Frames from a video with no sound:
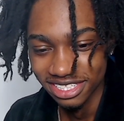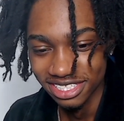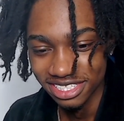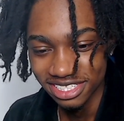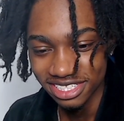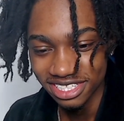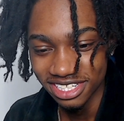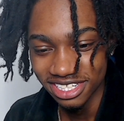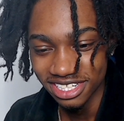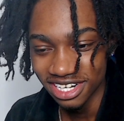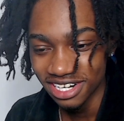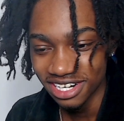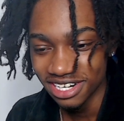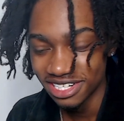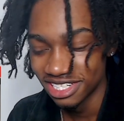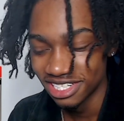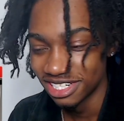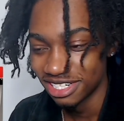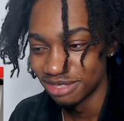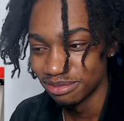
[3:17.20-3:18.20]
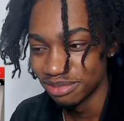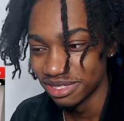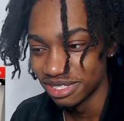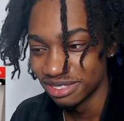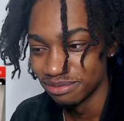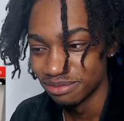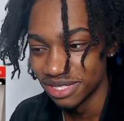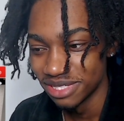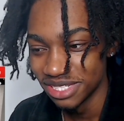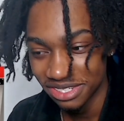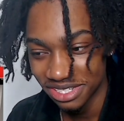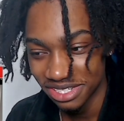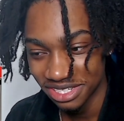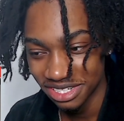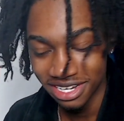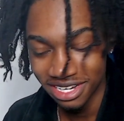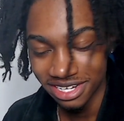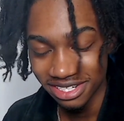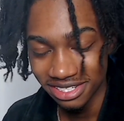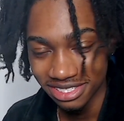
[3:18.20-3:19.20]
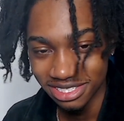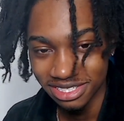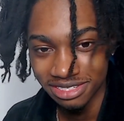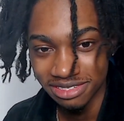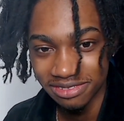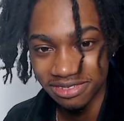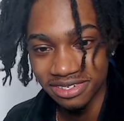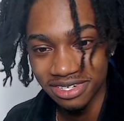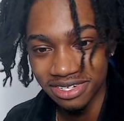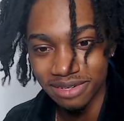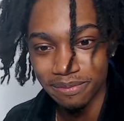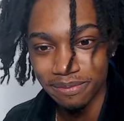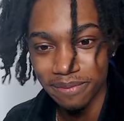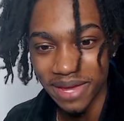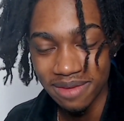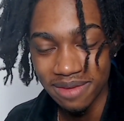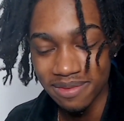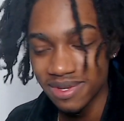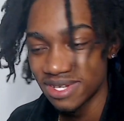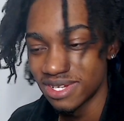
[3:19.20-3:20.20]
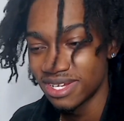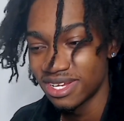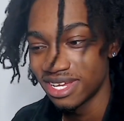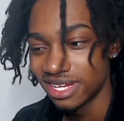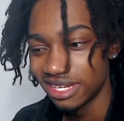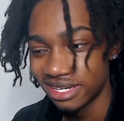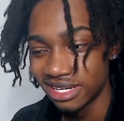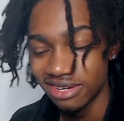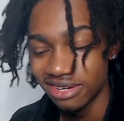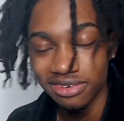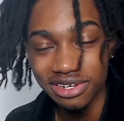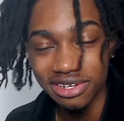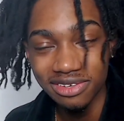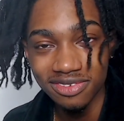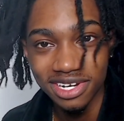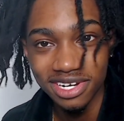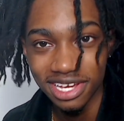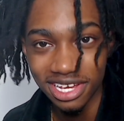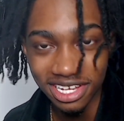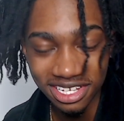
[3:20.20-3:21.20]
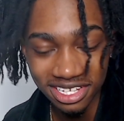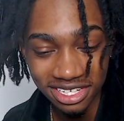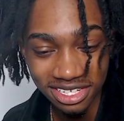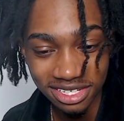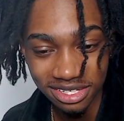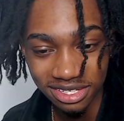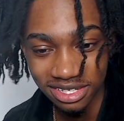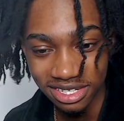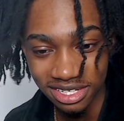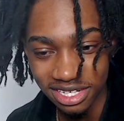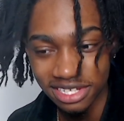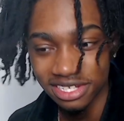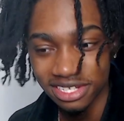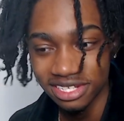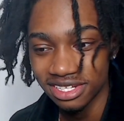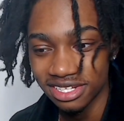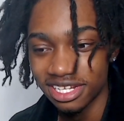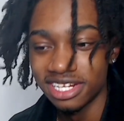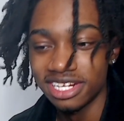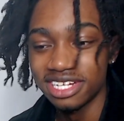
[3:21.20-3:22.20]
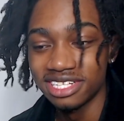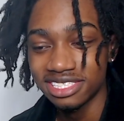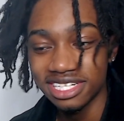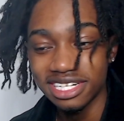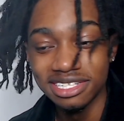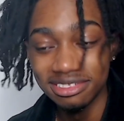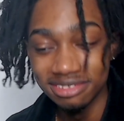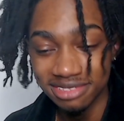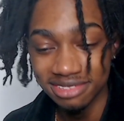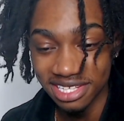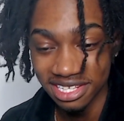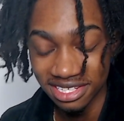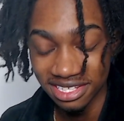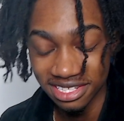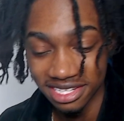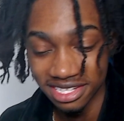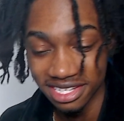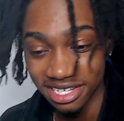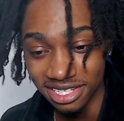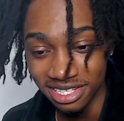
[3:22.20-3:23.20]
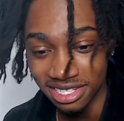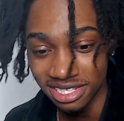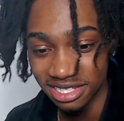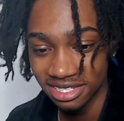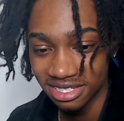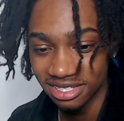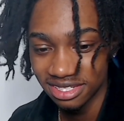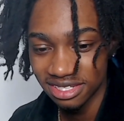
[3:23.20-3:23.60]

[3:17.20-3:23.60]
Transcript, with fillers: She already done put a million dollars up for a baby she ain't never even had. Now that's how you think ahead.